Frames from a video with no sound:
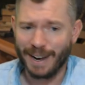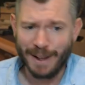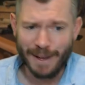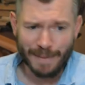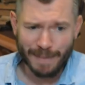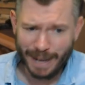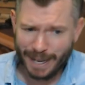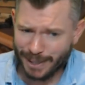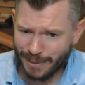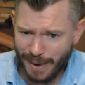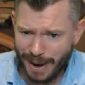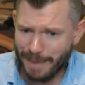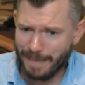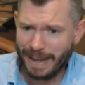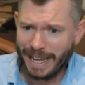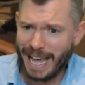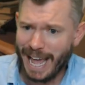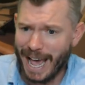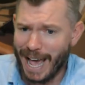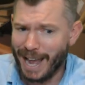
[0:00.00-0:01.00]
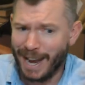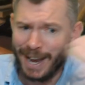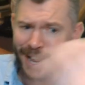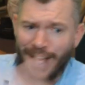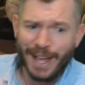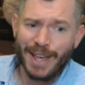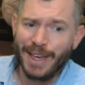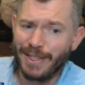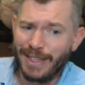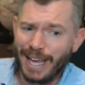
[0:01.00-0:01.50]
Because when it began,
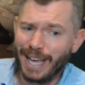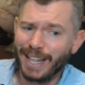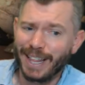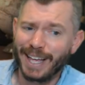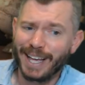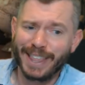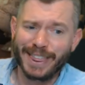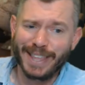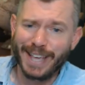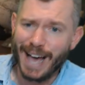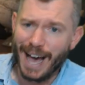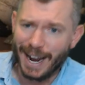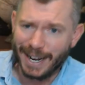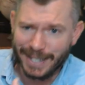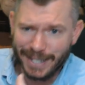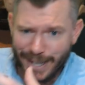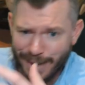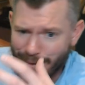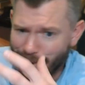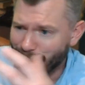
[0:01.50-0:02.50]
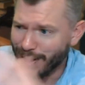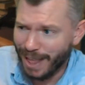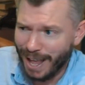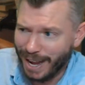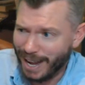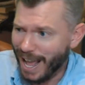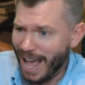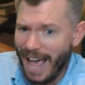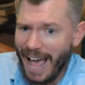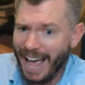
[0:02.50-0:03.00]
the Iliad and the Odyssey were
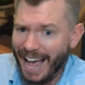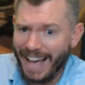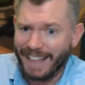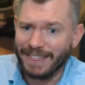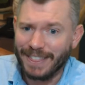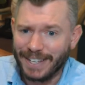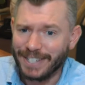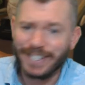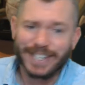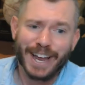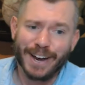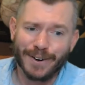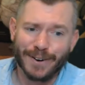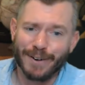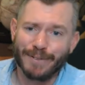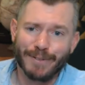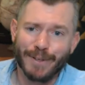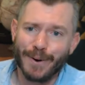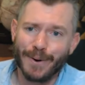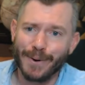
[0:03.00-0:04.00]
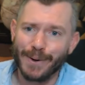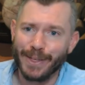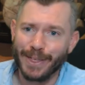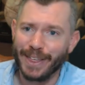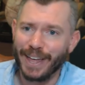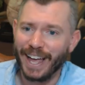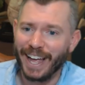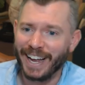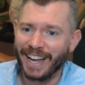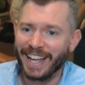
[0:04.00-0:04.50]
like at the center of the whole
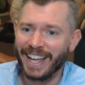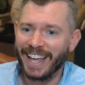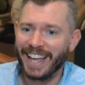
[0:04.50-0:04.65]
thing.